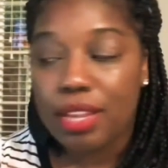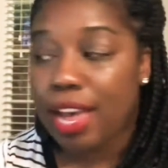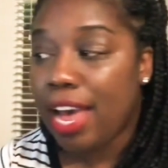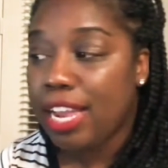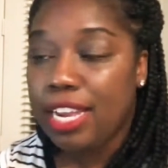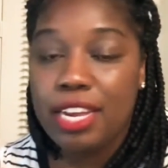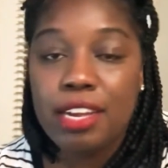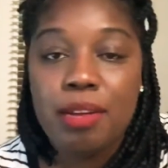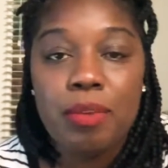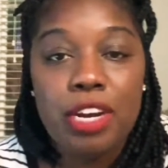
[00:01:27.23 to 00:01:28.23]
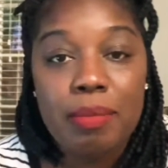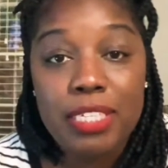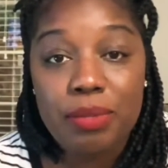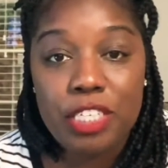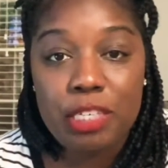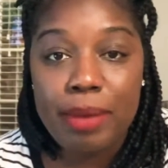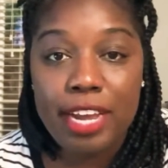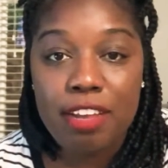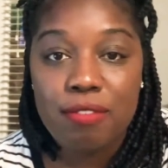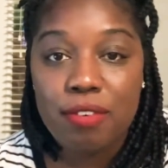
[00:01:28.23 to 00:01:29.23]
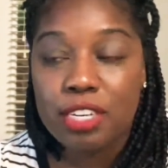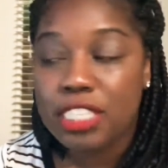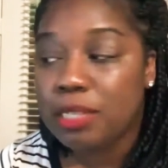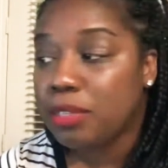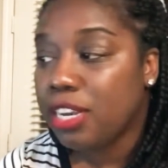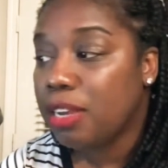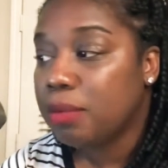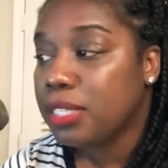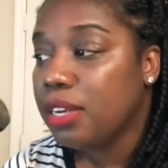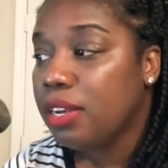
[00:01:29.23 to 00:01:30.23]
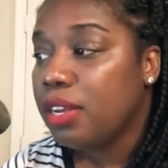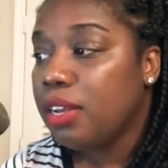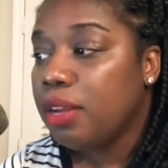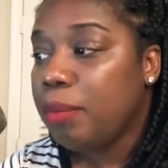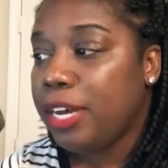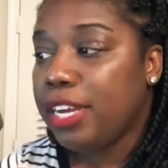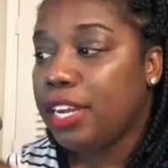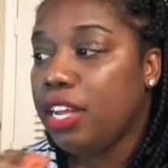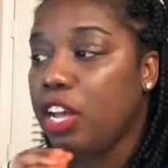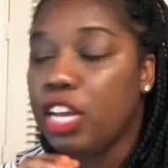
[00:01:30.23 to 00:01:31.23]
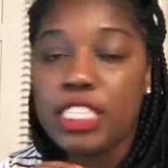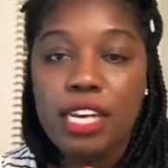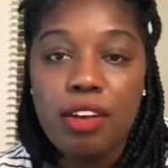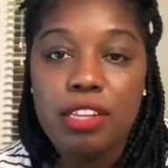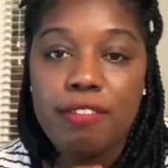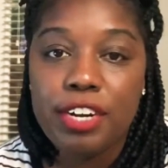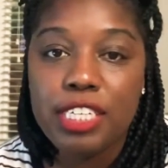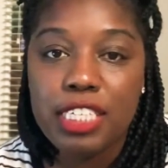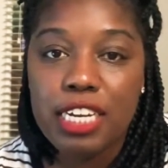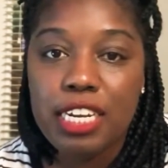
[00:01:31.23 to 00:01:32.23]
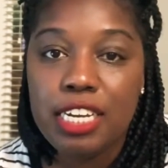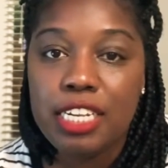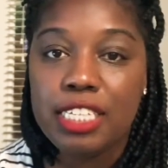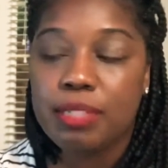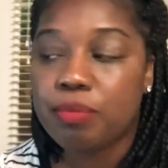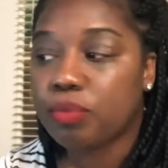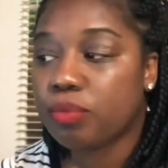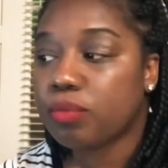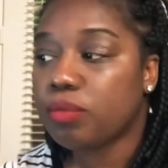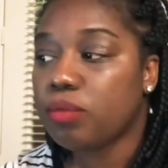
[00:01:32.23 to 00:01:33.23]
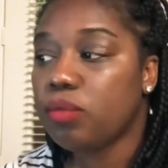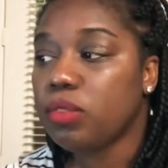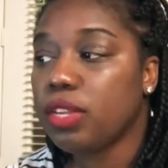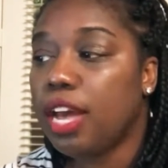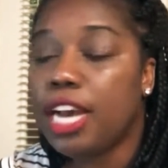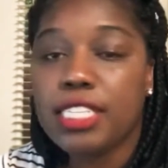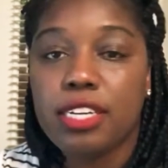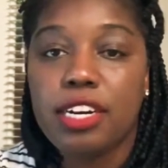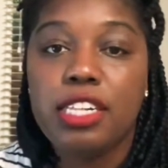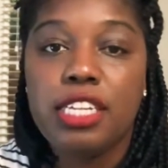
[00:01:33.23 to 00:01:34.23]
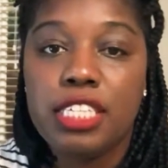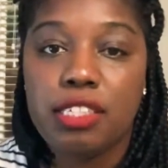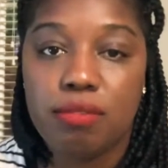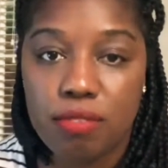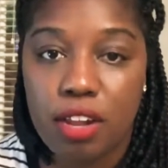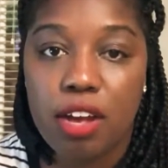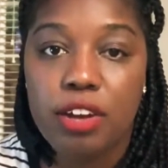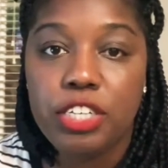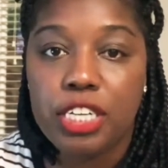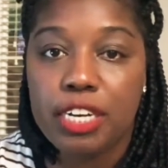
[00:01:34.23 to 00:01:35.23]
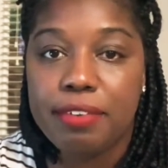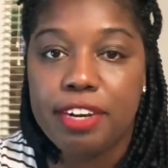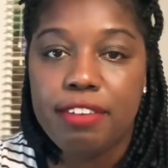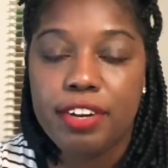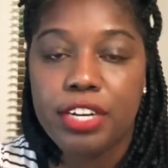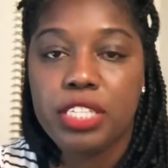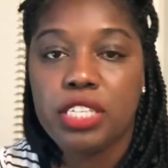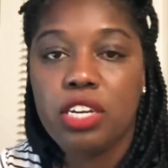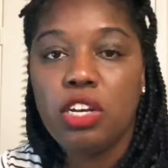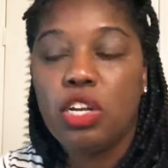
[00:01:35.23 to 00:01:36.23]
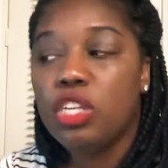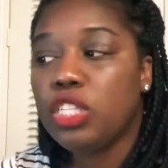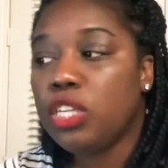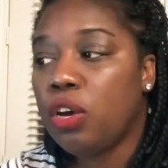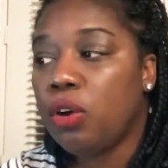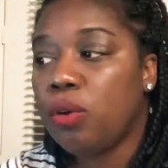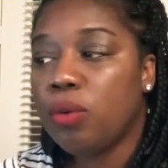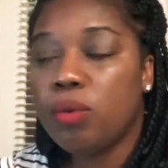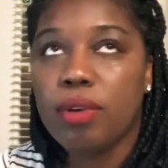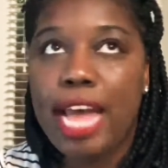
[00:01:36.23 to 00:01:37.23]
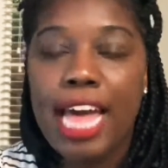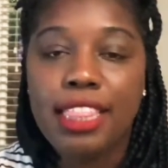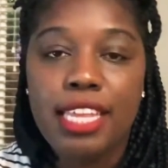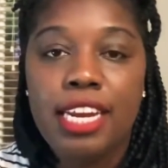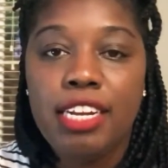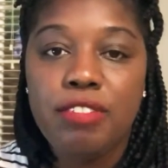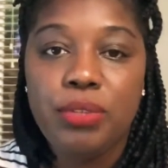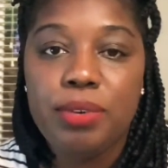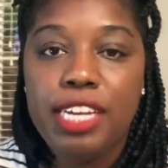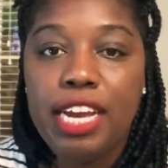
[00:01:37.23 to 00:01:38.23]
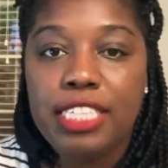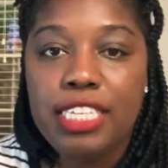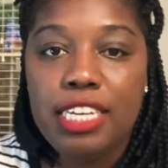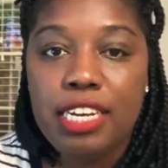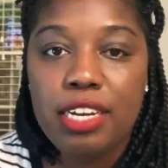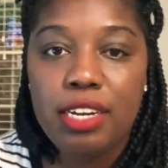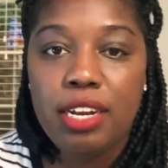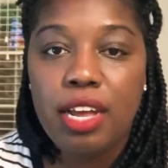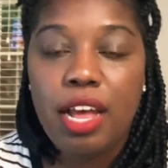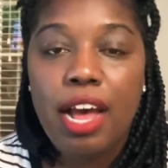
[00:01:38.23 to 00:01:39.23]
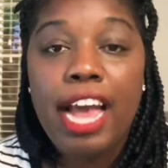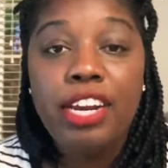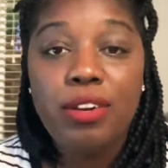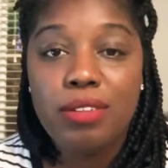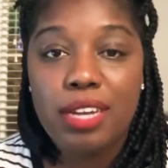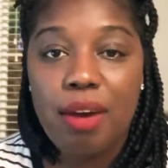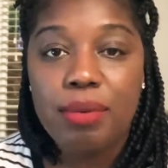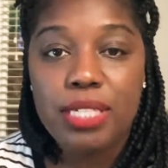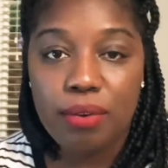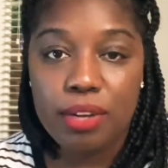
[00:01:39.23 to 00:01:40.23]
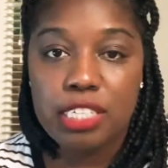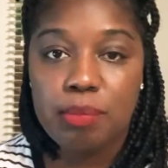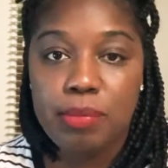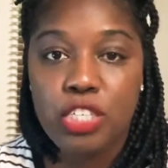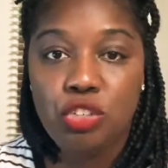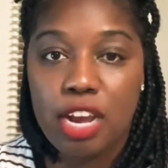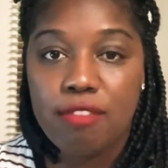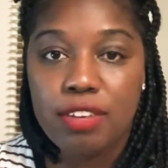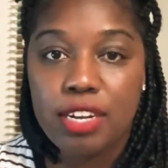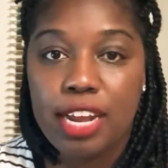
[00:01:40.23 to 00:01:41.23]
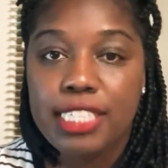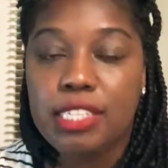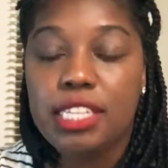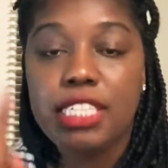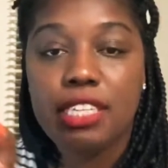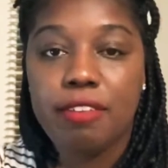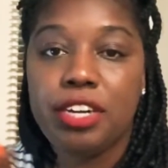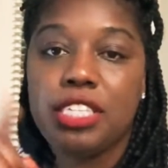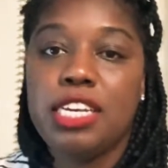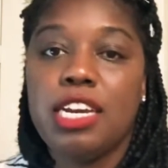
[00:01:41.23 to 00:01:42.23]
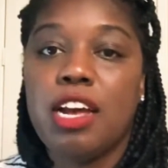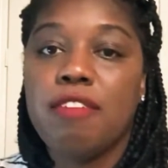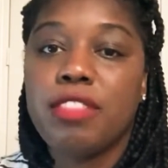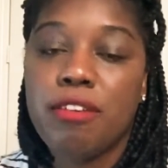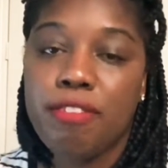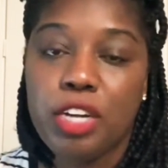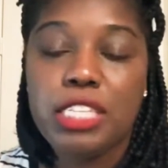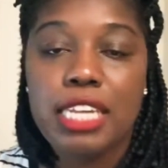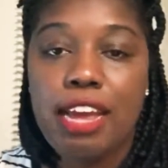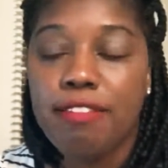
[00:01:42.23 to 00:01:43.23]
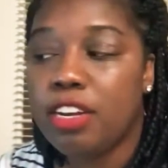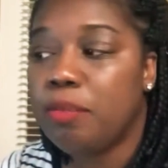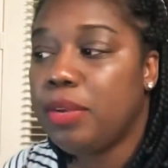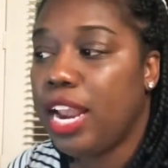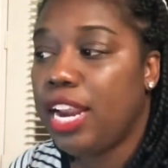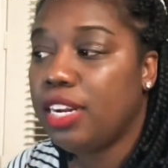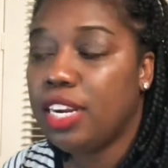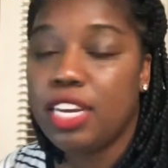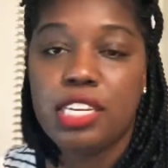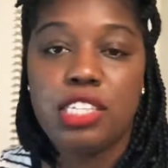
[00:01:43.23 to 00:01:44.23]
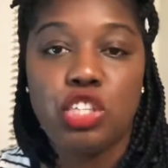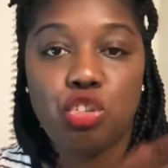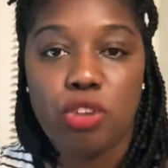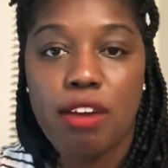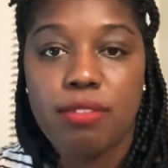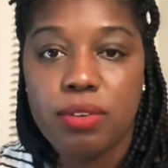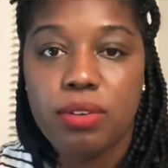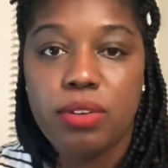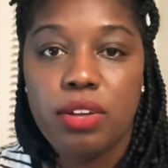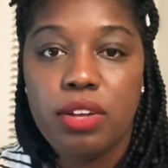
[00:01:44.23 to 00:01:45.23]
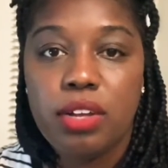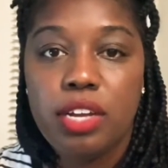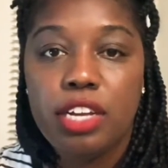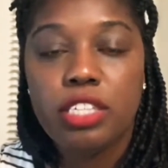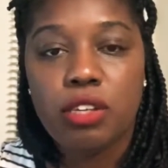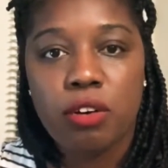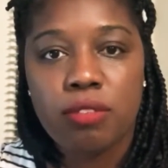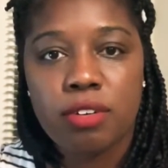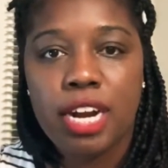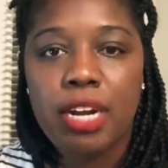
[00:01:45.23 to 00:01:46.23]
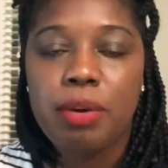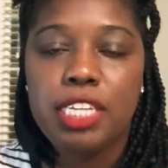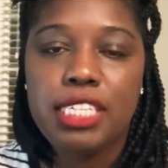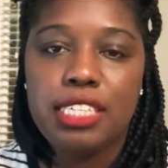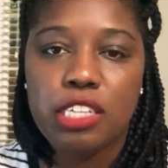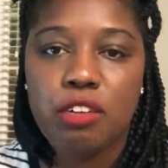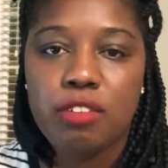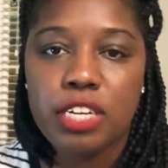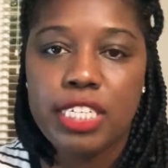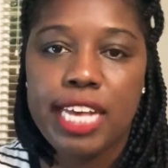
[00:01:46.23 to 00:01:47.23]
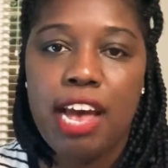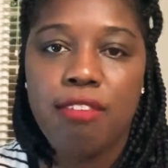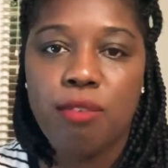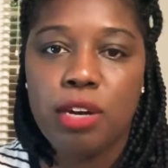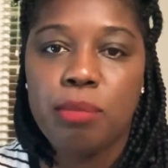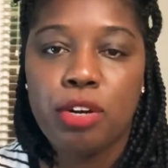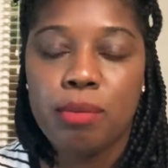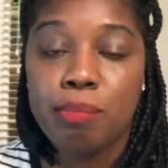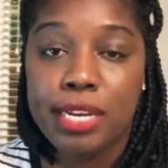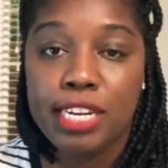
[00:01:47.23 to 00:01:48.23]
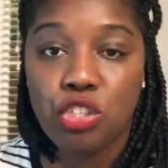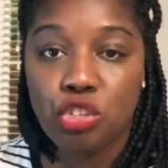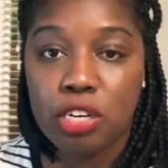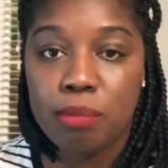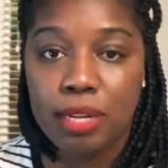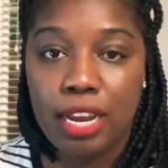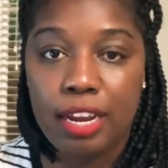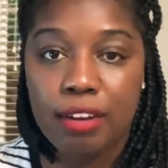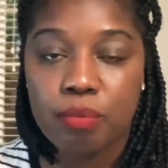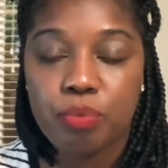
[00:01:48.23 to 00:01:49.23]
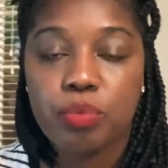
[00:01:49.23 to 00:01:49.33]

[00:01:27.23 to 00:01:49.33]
I am going to be switching back and forth sometimes. But so the first thing is, I started this vlog on January 1st. So at the end of 2018, I knew that I was going to be traveling a lot. So this is the first thing. The first life update is travel is over. I don't want to say it's over because I have one more big trip planned.